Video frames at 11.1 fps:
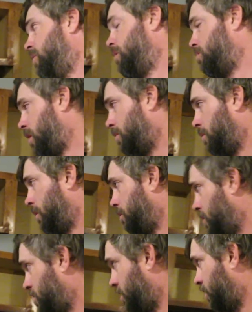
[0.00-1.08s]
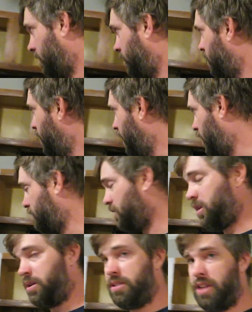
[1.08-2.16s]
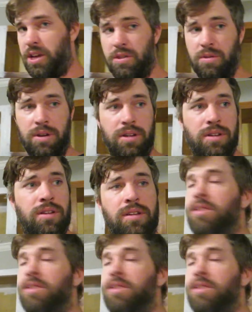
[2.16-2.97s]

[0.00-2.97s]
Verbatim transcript: a week probably, basically. However long it takes you to